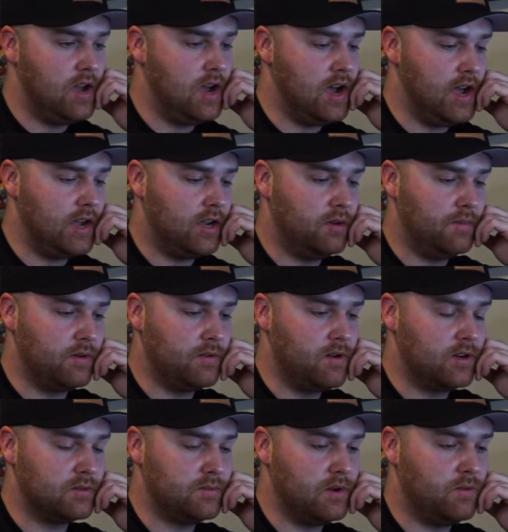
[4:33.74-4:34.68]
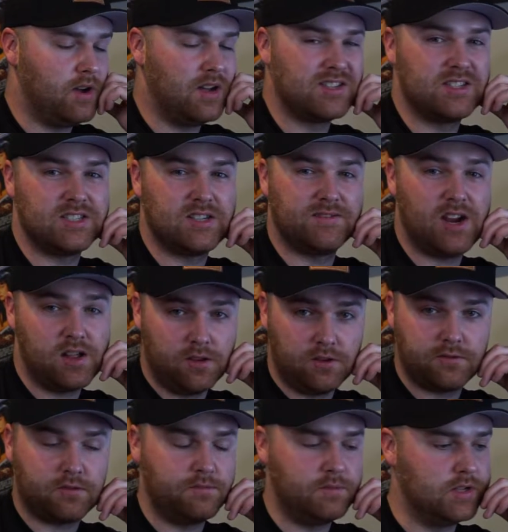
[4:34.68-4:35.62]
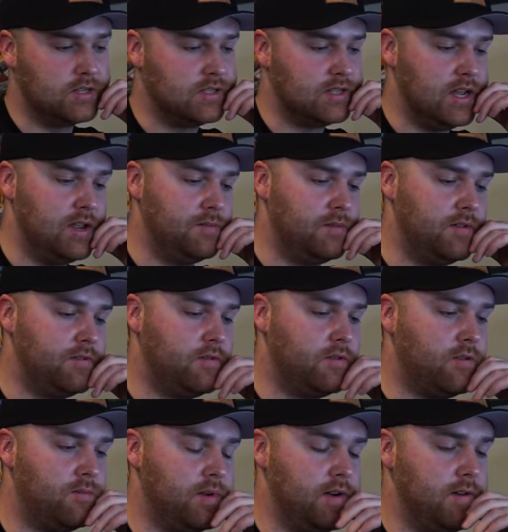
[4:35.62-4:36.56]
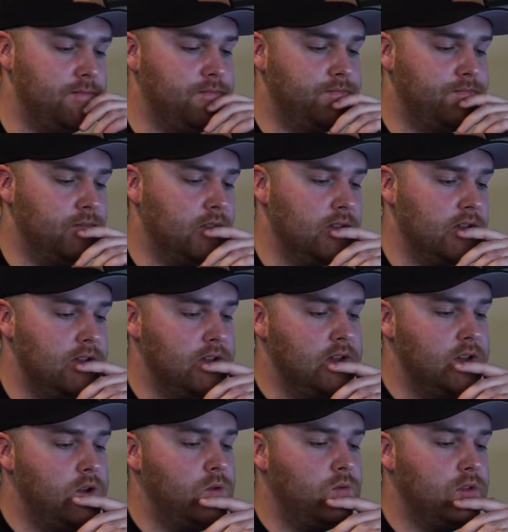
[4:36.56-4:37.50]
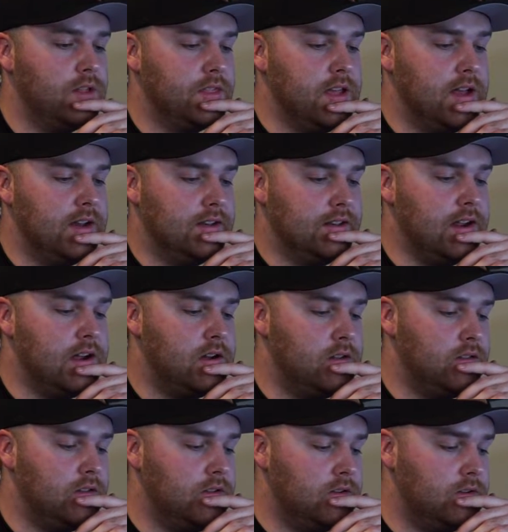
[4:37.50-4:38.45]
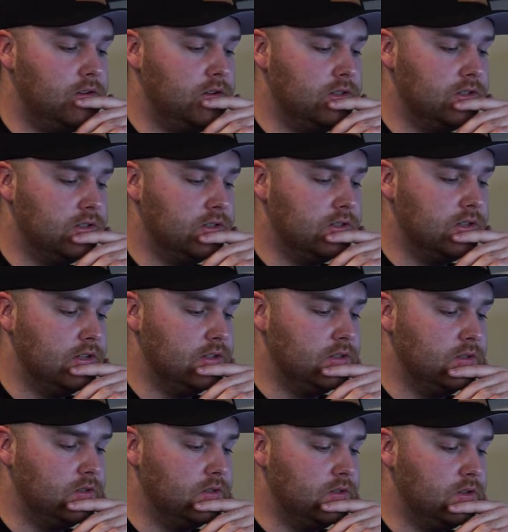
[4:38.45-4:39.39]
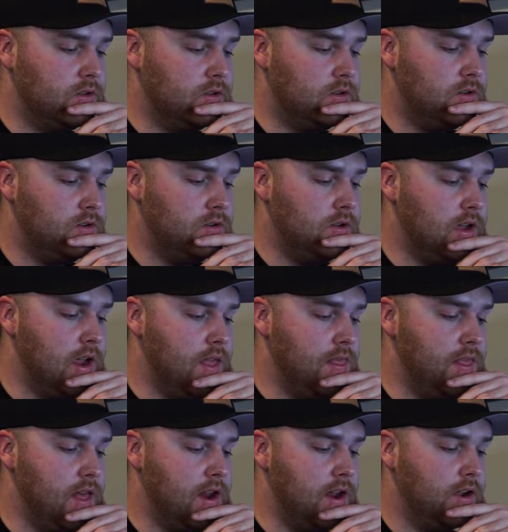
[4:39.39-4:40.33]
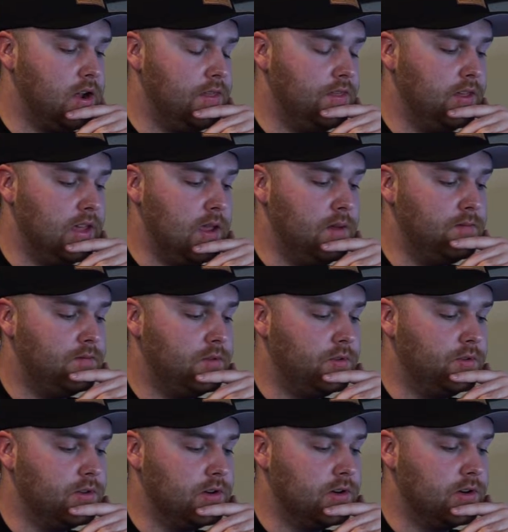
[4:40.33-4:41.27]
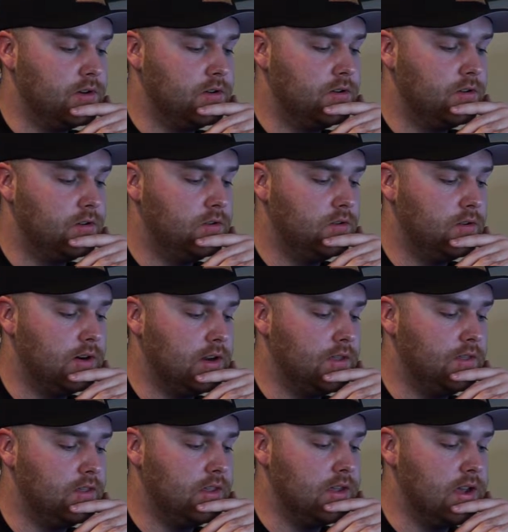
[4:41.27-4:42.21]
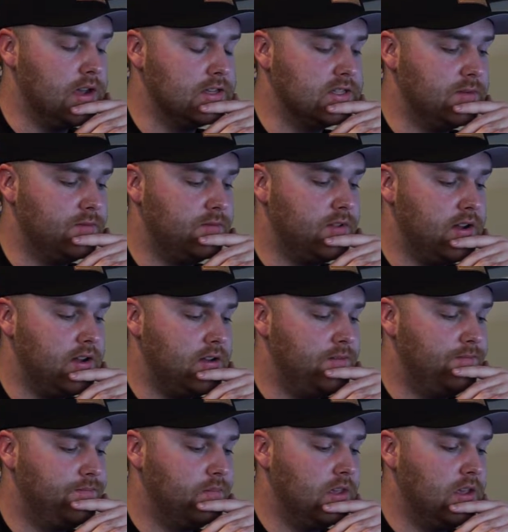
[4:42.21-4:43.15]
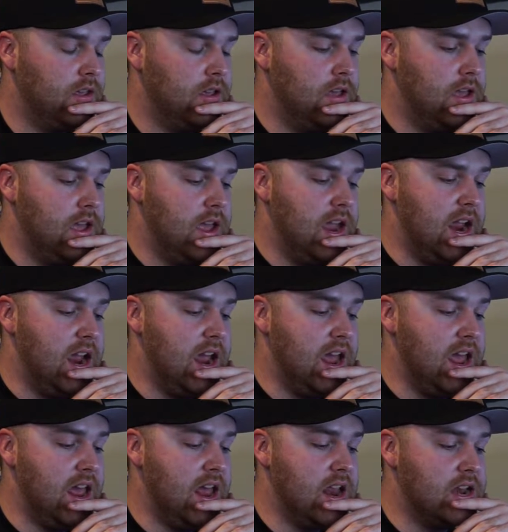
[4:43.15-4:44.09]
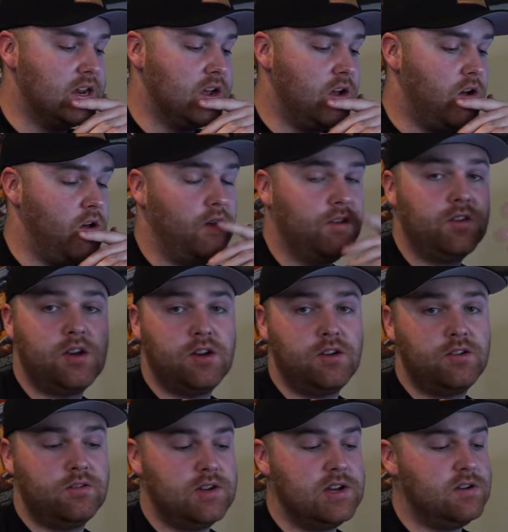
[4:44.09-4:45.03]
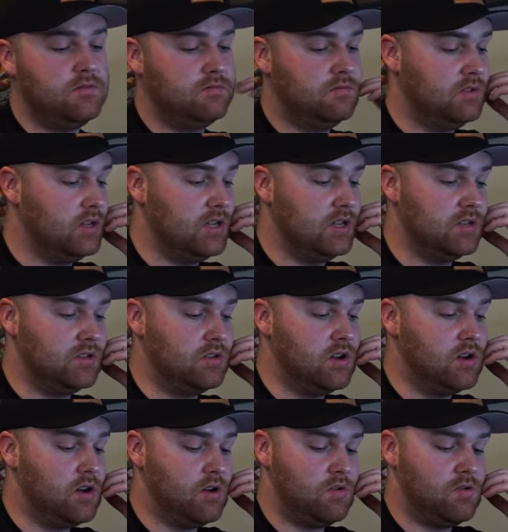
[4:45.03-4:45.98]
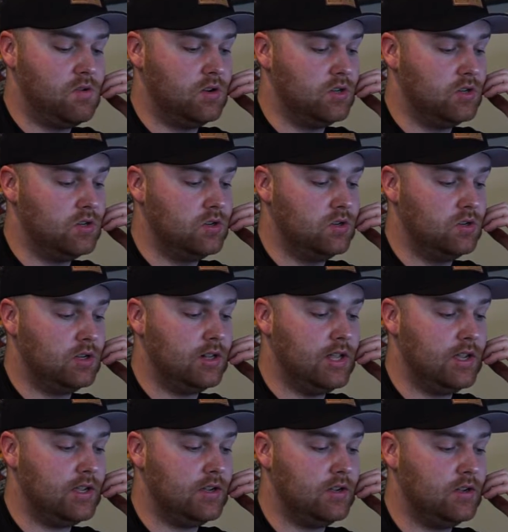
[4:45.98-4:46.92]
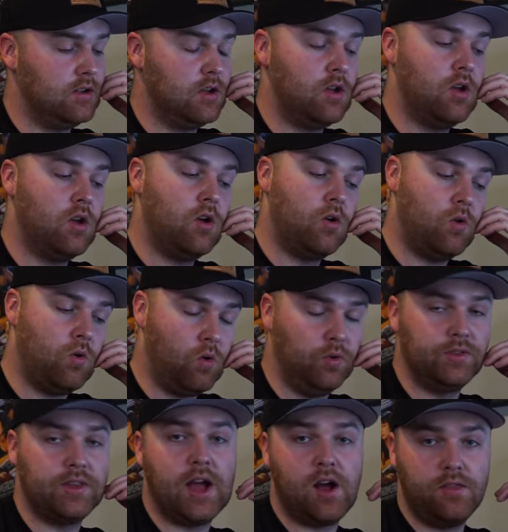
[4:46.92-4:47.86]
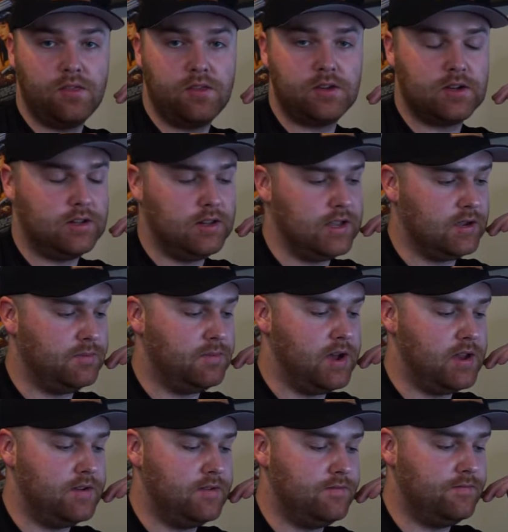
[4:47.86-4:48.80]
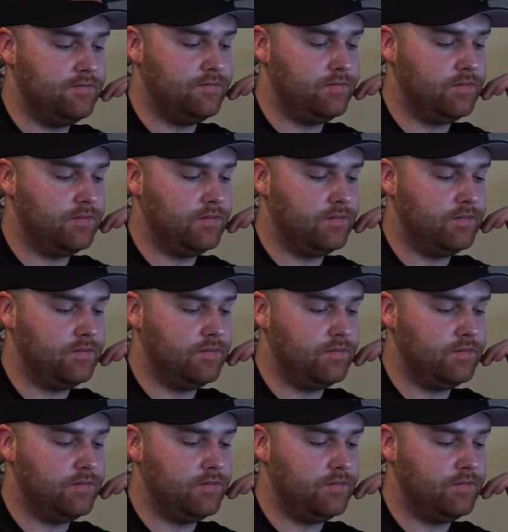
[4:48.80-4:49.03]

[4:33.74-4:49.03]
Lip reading: I could be wrong, it's been a while since I've downloaded from this site before, but let that download, shouldn't take too long. And then I got the game folder, or I got the zip file, and all you gotta do now is you go click, hold down the click button,